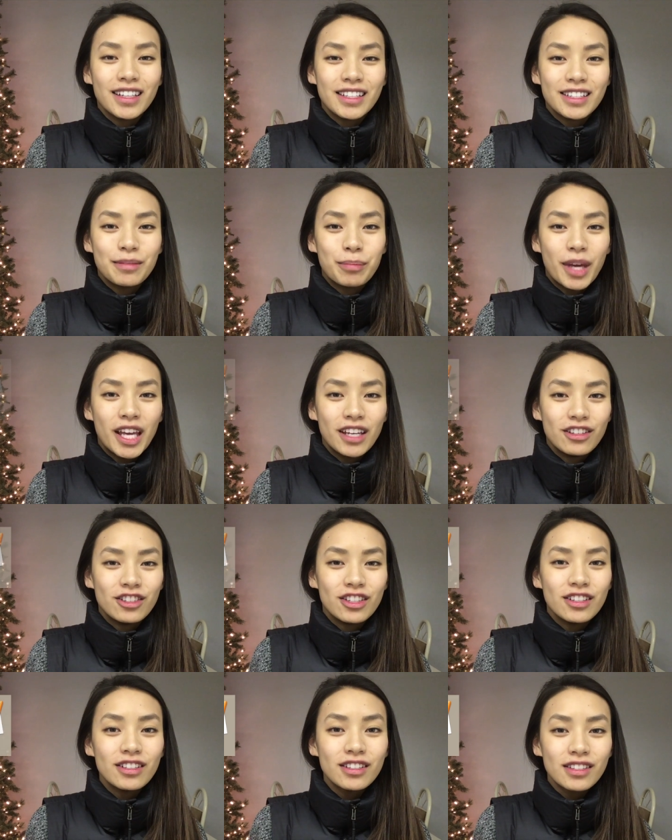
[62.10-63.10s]
is
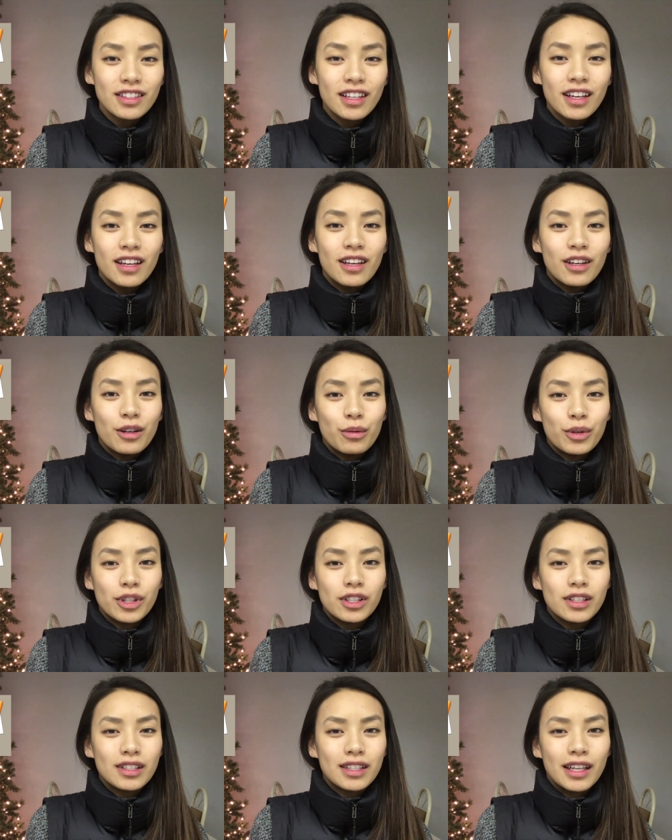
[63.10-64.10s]
Pages,
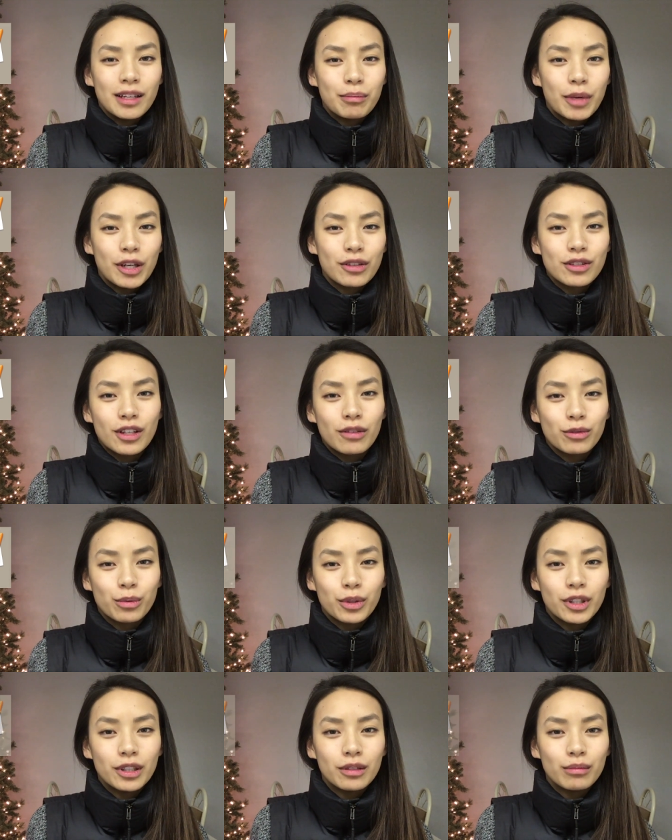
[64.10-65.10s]
which is like Microsoft
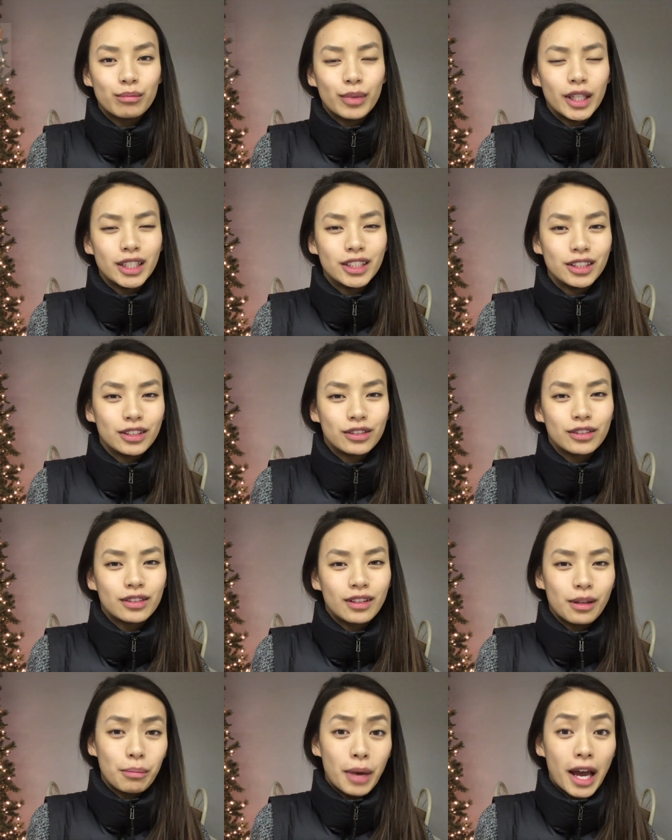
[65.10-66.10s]
Word, but just
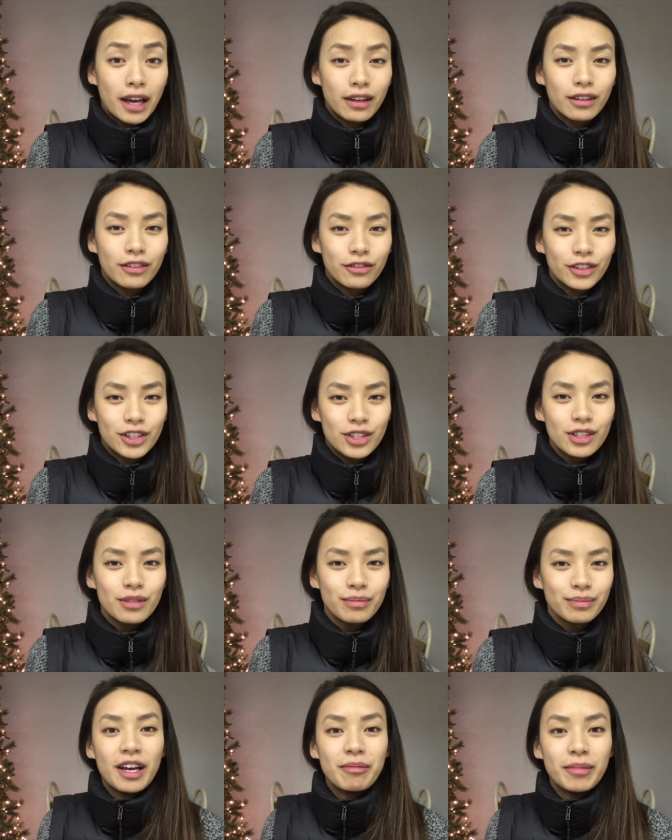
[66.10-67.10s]
the Mac
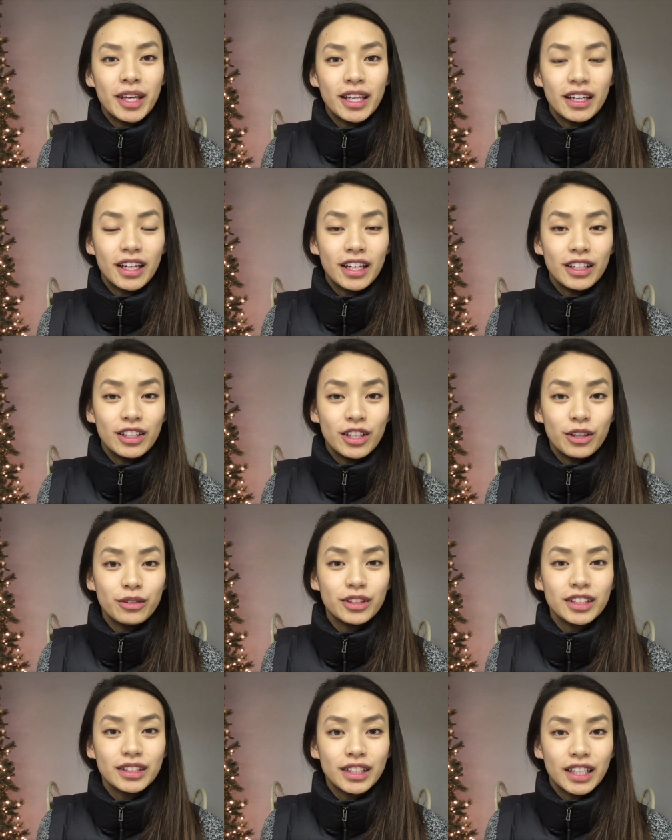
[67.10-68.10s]
version. I made a
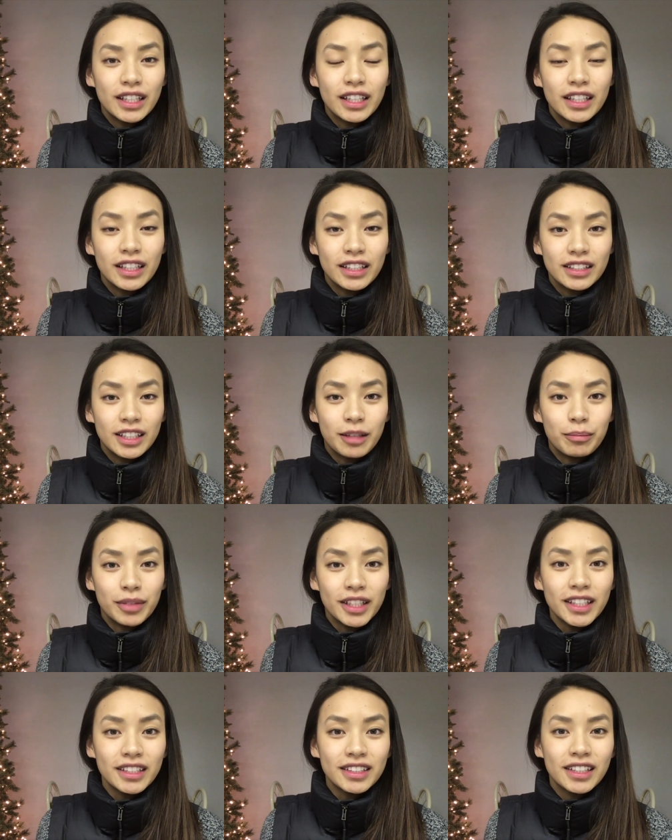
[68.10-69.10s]
note-taking
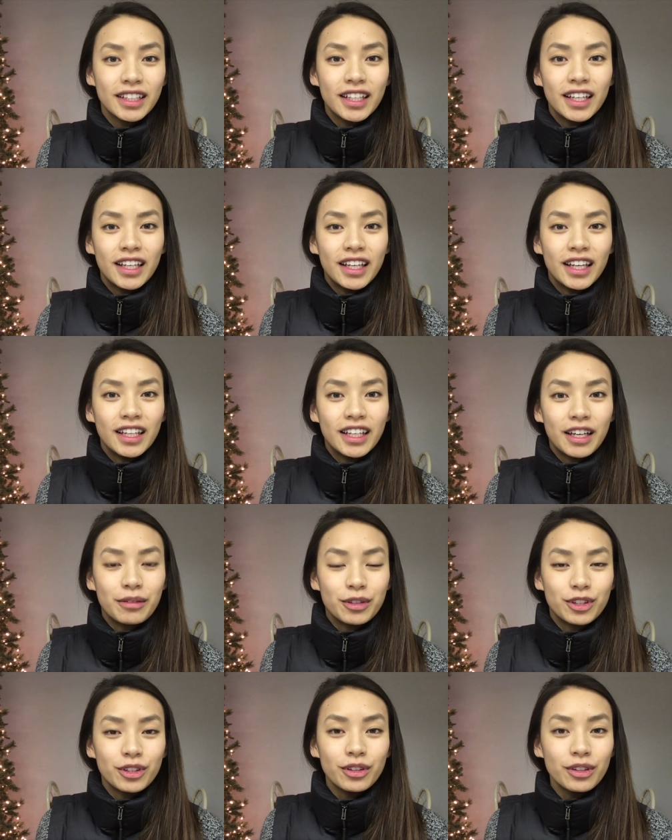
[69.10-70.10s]
template, and I
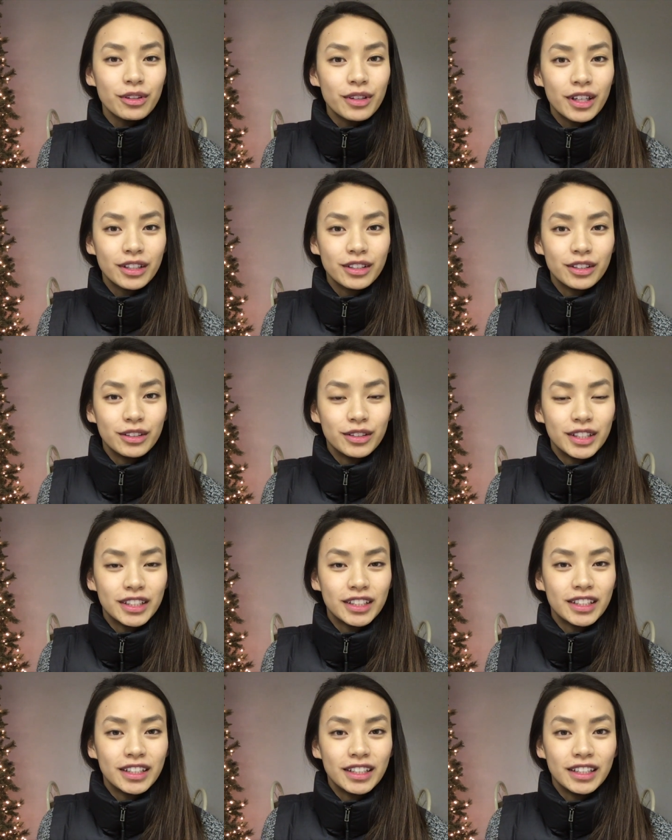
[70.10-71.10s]
will show you how to do
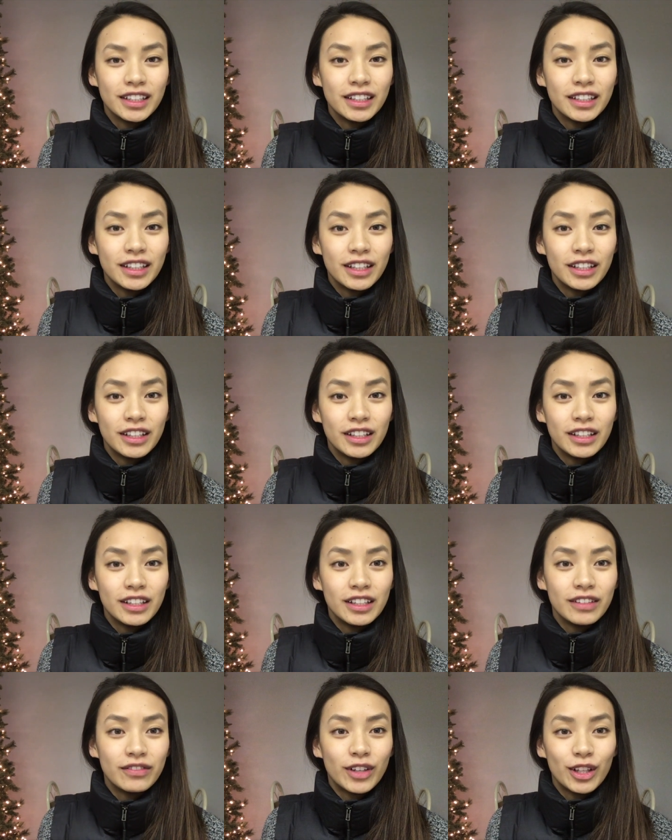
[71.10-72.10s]
it in
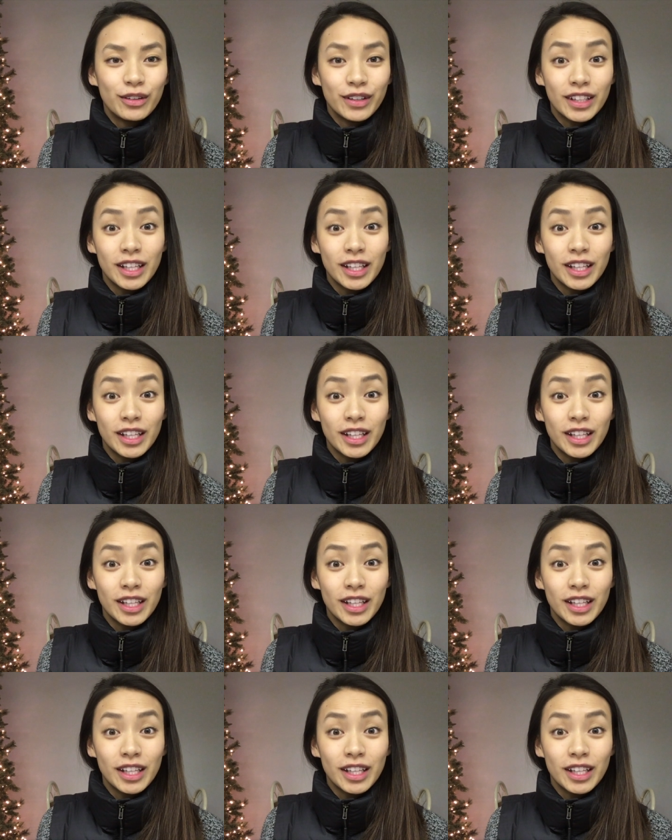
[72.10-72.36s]
the following